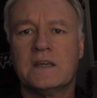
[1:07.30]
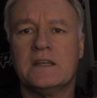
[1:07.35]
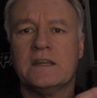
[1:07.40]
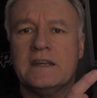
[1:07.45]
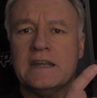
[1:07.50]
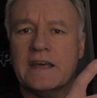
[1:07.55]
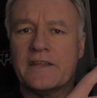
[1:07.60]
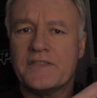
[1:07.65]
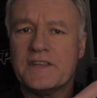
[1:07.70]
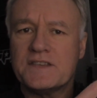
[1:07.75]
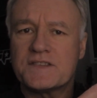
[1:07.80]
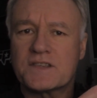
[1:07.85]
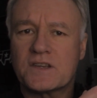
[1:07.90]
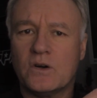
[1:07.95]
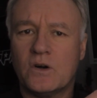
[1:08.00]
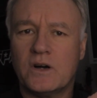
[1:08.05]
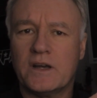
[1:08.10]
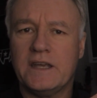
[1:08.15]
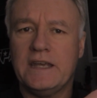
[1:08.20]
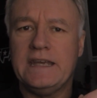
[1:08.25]
Now this
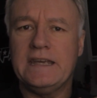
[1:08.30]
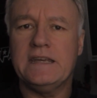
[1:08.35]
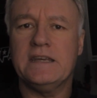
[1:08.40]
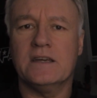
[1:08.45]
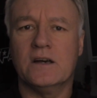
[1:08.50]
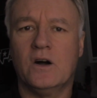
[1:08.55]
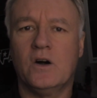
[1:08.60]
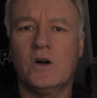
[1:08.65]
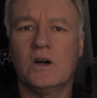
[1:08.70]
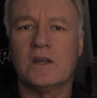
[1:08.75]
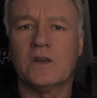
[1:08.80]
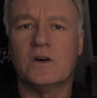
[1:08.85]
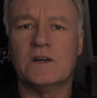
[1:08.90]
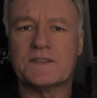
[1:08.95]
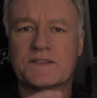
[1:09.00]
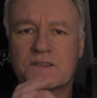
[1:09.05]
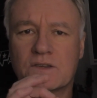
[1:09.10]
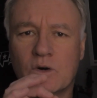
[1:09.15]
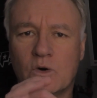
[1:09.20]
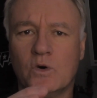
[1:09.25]
guy here
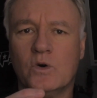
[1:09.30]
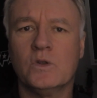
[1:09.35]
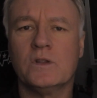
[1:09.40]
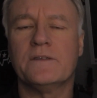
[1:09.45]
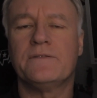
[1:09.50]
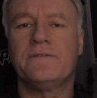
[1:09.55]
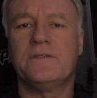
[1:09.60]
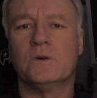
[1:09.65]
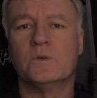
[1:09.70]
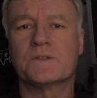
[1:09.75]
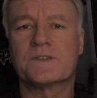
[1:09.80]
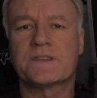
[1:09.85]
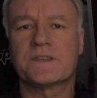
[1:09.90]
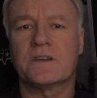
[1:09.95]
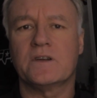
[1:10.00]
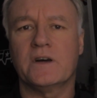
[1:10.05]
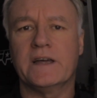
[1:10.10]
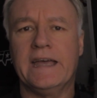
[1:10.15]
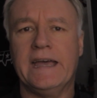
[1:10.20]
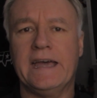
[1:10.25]
highlights all the faults
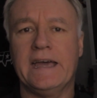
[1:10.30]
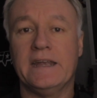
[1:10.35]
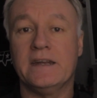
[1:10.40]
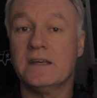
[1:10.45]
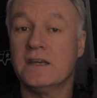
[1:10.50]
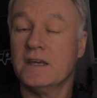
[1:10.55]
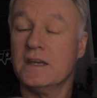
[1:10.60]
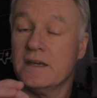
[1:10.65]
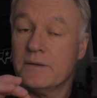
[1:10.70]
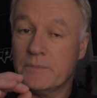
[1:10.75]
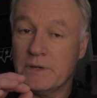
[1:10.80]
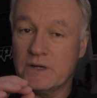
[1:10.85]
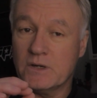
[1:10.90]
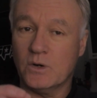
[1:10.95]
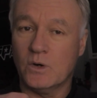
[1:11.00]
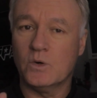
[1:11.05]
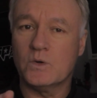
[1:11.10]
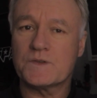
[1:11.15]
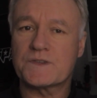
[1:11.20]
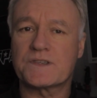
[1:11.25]
that I had, but
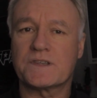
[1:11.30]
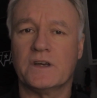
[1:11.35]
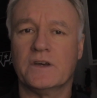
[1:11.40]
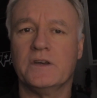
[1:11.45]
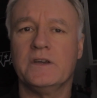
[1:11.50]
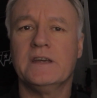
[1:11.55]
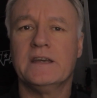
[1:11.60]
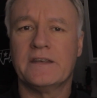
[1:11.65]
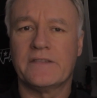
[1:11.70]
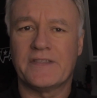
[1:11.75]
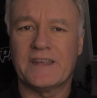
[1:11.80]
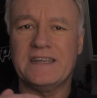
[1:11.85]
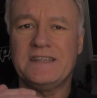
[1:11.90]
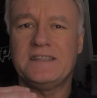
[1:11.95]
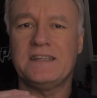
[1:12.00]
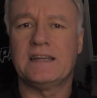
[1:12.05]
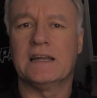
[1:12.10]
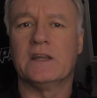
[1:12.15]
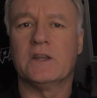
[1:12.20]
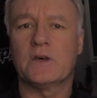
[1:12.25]
also they
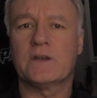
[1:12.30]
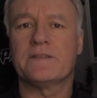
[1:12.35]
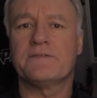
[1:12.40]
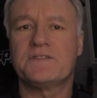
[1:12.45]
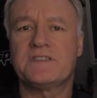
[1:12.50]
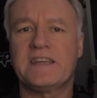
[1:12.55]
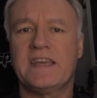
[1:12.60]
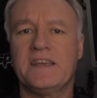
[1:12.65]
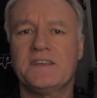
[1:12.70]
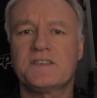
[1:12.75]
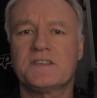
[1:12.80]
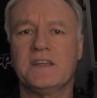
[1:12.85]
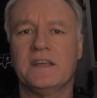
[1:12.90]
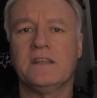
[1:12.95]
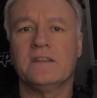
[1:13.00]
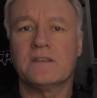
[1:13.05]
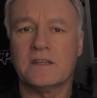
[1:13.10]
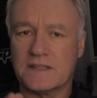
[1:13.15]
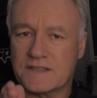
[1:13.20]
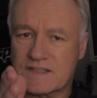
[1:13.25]
did a lot of
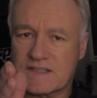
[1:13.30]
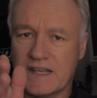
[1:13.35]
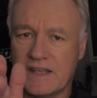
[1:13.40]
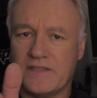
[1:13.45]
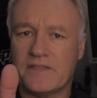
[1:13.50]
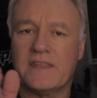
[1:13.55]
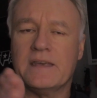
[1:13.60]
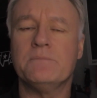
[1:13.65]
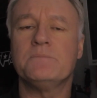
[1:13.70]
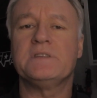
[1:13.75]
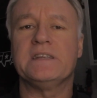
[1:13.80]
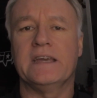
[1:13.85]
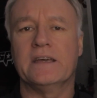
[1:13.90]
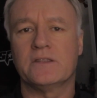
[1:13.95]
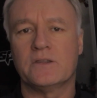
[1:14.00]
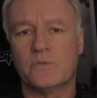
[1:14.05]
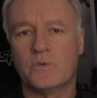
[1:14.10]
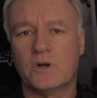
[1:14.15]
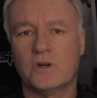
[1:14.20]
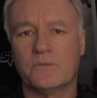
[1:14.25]
testing that sent them
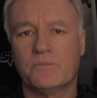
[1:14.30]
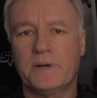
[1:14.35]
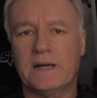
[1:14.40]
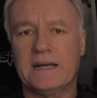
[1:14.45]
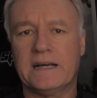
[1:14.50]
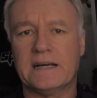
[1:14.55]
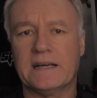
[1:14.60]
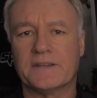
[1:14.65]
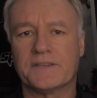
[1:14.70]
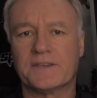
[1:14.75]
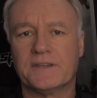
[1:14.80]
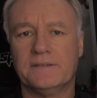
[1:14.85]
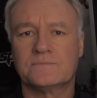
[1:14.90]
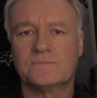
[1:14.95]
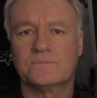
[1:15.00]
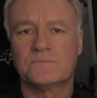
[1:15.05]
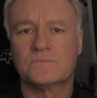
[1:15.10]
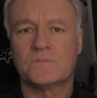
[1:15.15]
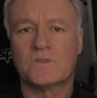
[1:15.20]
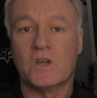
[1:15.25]
down the wrong path.
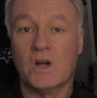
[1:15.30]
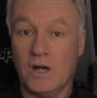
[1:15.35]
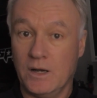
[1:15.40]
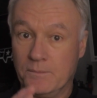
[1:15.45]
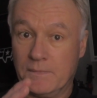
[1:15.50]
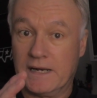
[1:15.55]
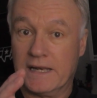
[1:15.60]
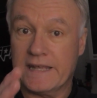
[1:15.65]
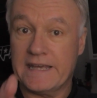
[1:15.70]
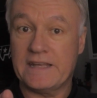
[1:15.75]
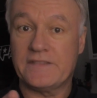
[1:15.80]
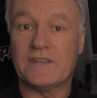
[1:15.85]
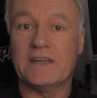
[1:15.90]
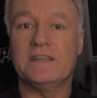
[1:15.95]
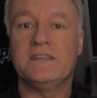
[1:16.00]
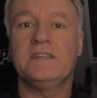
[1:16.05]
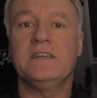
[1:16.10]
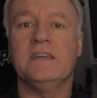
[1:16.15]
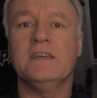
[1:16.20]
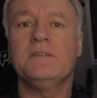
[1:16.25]
I'm glad
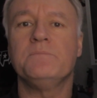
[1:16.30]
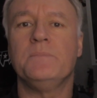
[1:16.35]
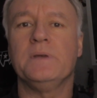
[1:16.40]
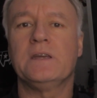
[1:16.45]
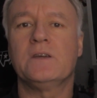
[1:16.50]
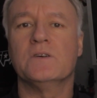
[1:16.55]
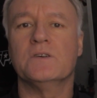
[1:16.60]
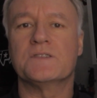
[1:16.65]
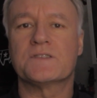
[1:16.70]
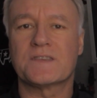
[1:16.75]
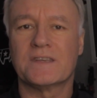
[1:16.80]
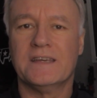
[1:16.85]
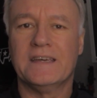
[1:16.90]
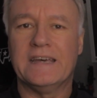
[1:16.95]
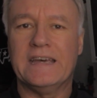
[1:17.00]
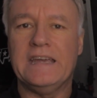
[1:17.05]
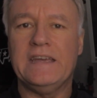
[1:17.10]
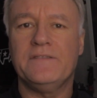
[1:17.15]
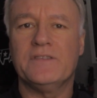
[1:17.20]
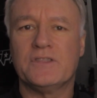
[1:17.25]
they did, because
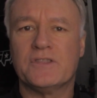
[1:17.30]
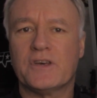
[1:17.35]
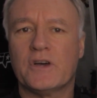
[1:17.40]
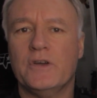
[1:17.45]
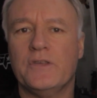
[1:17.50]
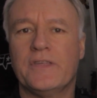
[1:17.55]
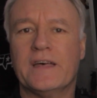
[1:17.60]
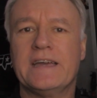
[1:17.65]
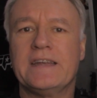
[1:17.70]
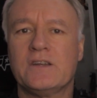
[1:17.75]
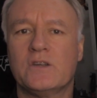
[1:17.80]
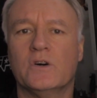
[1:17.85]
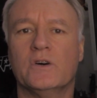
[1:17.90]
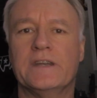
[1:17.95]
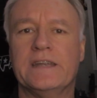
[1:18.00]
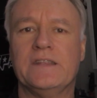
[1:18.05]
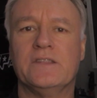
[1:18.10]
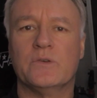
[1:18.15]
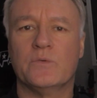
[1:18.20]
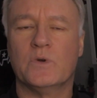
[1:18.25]
even though they'd
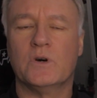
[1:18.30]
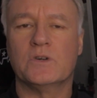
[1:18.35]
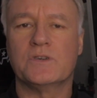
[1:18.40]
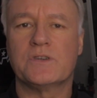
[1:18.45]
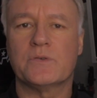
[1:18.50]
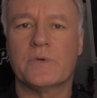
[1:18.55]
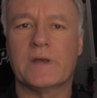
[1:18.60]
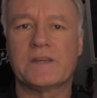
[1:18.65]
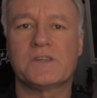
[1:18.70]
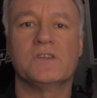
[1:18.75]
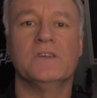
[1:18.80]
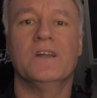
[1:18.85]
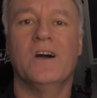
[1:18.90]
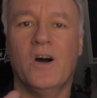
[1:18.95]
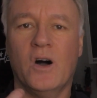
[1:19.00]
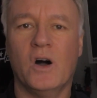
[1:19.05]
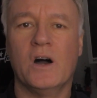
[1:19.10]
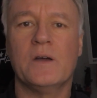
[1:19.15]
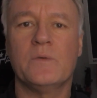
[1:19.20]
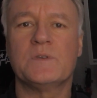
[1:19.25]
gone in the wrong direction,
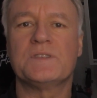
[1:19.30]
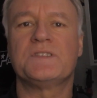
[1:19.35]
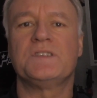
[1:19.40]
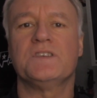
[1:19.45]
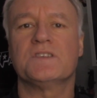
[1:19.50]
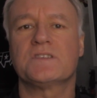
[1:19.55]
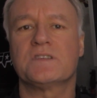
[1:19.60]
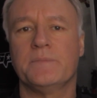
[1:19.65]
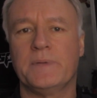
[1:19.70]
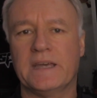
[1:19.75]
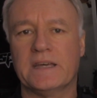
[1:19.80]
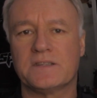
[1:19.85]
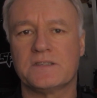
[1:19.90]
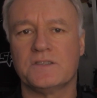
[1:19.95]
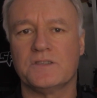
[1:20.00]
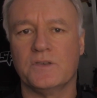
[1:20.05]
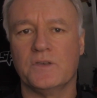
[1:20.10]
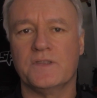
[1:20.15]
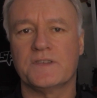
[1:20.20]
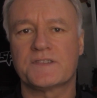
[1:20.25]
I was just about to
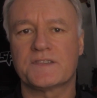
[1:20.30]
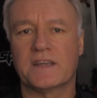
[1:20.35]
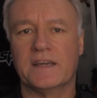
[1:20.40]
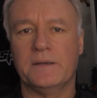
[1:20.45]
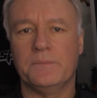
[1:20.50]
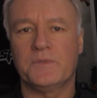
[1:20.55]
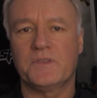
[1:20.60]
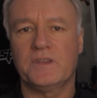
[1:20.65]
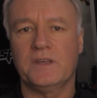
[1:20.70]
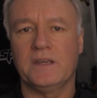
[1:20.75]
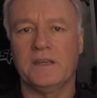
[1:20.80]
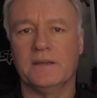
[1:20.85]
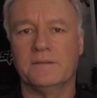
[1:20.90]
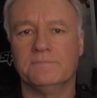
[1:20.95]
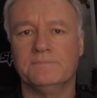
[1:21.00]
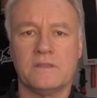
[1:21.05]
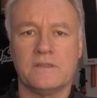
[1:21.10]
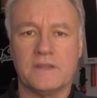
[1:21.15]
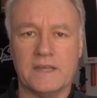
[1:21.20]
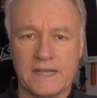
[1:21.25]
do the same thing.
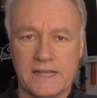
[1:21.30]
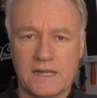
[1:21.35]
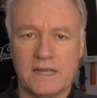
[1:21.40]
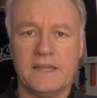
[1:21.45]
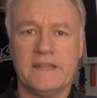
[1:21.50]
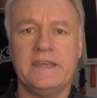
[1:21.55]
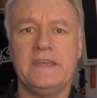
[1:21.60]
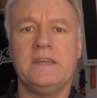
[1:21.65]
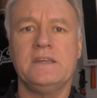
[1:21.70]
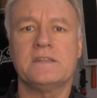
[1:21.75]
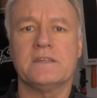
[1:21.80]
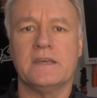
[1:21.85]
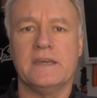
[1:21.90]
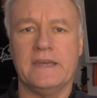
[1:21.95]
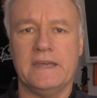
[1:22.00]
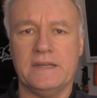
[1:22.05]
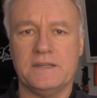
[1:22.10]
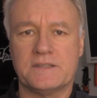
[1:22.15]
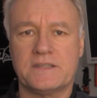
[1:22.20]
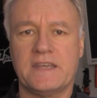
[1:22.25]
They cleaned
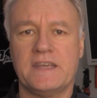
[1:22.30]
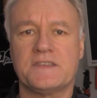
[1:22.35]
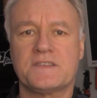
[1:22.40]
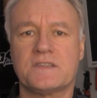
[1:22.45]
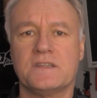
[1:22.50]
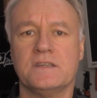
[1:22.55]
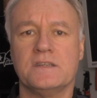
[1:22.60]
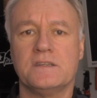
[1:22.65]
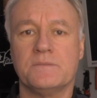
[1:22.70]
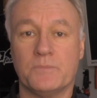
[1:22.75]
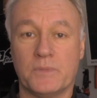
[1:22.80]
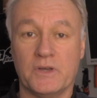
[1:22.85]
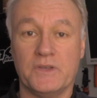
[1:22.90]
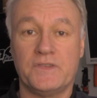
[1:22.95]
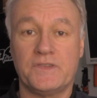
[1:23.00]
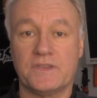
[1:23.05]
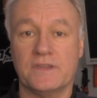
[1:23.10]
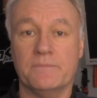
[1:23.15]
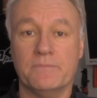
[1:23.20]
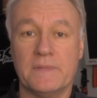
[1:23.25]
and tested
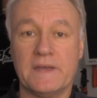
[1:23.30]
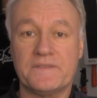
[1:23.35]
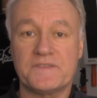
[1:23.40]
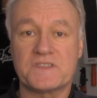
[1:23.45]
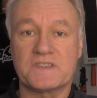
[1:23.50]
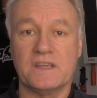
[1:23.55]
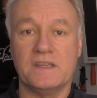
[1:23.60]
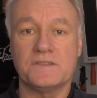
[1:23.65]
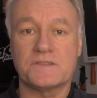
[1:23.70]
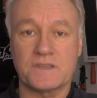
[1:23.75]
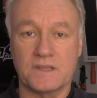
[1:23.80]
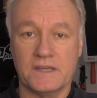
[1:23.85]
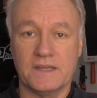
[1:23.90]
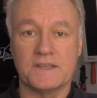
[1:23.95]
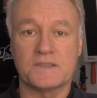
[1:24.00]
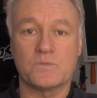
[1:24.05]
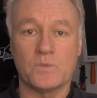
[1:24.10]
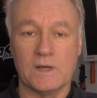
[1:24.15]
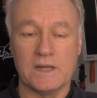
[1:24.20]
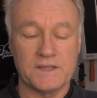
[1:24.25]
both the MAF sensor
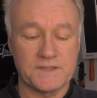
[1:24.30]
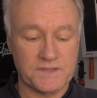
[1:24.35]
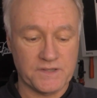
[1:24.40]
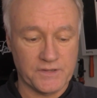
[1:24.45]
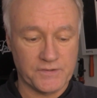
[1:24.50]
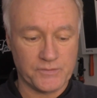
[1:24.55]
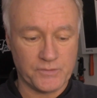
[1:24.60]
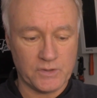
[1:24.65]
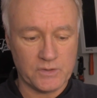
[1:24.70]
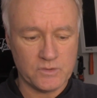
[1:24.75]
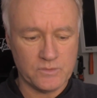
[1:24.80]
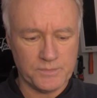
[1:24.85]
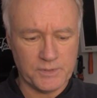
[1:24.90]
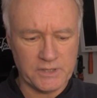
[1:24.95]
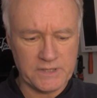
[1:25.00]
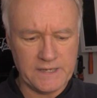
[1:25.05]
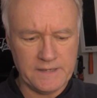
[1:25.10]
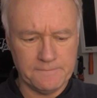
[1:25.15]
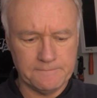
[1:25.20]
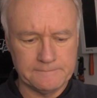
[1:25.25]
as well as the throttle
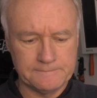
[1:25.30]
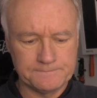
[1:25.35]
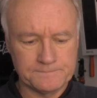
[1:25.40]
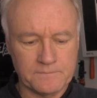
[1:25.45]
body.